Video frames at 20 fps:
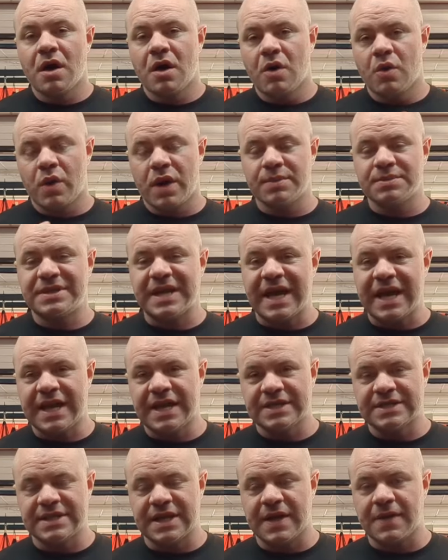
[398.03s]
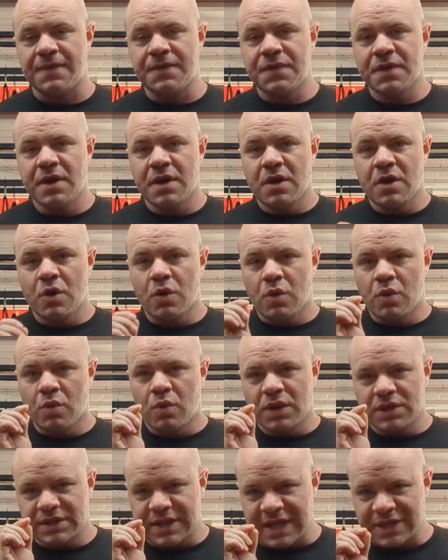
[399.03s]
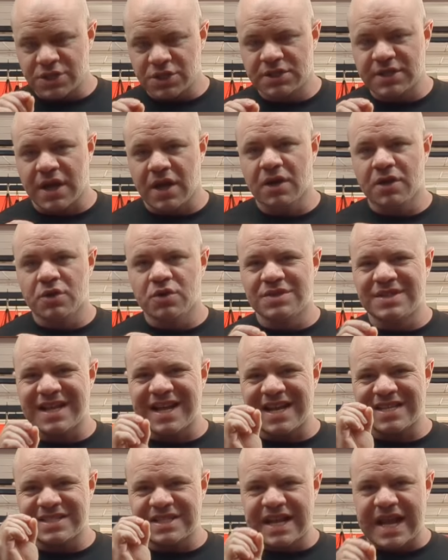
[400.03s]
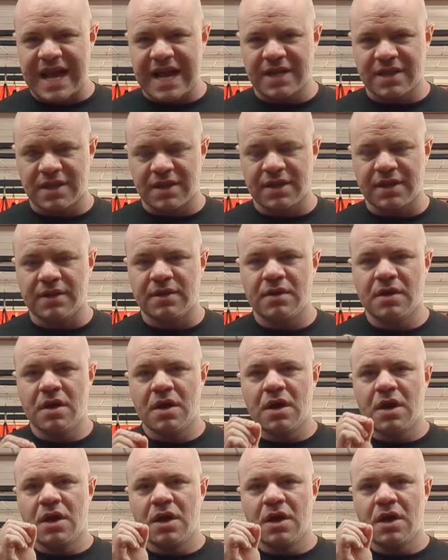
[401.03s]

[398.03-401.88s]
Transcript: What I'm saying is that what that should tell you is that as an athlete,